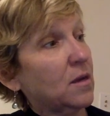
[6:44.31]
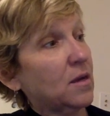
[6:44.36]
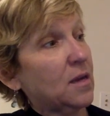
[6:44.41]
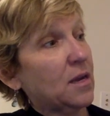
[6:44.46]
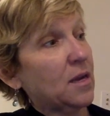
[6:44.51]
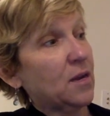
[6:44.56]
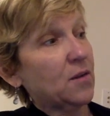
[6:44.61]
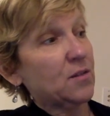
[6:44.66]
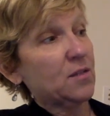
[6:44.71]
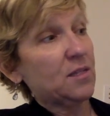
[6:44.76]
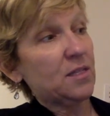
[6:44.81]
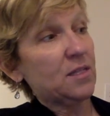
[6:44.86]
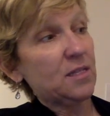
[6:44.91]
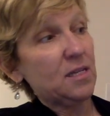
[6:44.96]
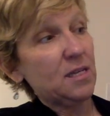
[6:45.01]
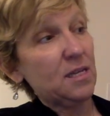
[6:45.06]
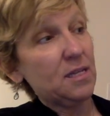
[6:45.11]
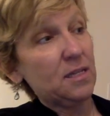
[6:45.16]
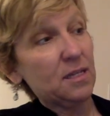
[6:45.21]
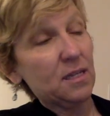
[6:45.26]
Here's
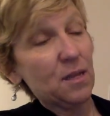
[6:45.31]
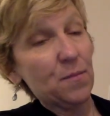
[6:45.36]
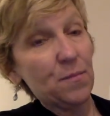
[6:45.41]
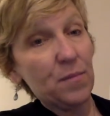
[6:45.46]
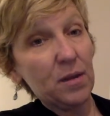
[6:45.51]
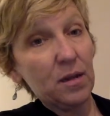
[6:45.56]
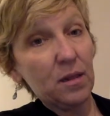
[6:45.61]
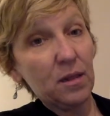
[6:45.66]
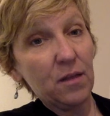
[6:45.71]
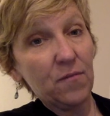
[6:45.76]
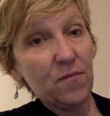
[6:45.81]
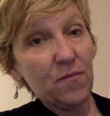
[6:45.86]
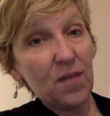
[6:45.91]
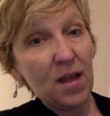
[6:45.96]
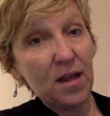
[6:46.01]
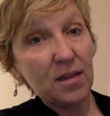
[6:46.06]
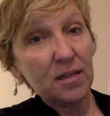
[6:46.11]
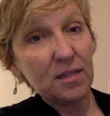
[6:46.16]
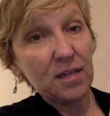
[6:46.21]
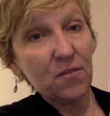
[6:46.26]
seeds in the middle of
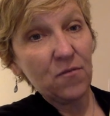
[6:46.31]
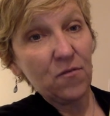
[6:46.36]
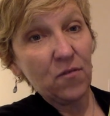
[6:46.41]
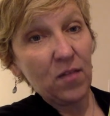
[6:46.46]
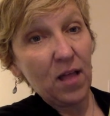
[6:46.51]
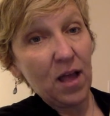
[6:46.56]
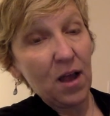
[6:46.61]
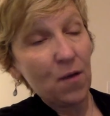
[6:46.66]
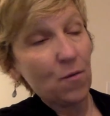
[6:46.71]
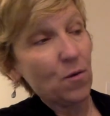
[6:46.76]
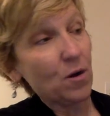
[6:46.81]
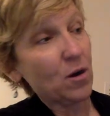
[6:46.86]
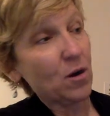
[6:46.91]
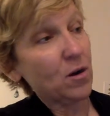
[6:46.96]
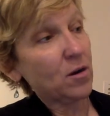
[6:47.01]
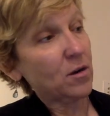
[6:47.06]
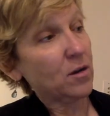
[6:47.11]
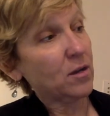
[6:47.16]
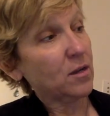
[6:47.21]
that sunflower.